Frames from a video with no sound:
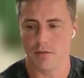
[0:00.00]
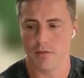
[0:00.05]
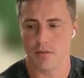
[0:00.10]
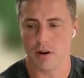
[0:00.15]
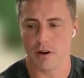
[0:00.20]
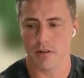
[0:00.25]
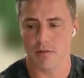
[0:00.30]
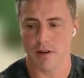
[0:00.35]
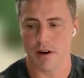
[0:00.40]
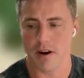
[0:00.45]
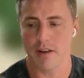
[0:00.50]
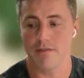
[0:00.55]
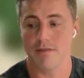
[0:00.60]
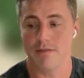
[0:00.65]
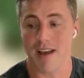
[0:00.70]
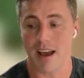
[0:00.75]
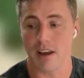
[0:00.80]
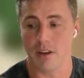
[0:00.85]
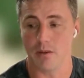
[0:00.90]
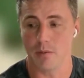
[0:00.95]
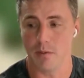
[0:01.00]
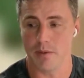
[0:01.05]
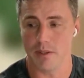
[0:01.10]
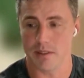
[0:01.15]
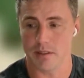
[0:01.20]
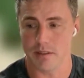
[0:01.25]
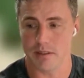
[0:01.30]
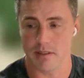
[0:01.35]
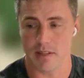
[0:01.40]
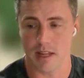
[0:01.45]
up and you've got a very
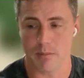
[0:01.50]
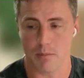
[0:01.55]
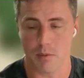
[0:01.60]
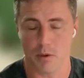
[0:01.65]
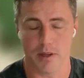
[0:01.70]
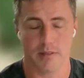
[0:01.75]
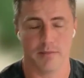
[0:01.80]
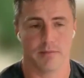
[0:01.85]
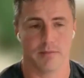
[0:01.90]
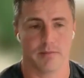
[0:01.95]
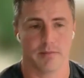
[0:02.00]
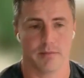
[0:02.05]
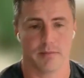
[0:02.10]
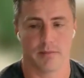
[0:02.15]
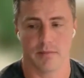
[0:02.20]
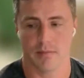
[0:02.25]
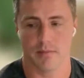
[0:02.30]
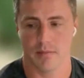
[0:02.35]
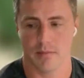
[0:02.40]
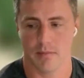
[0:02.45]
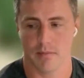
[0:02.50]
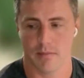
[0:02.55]
valuable business at that point.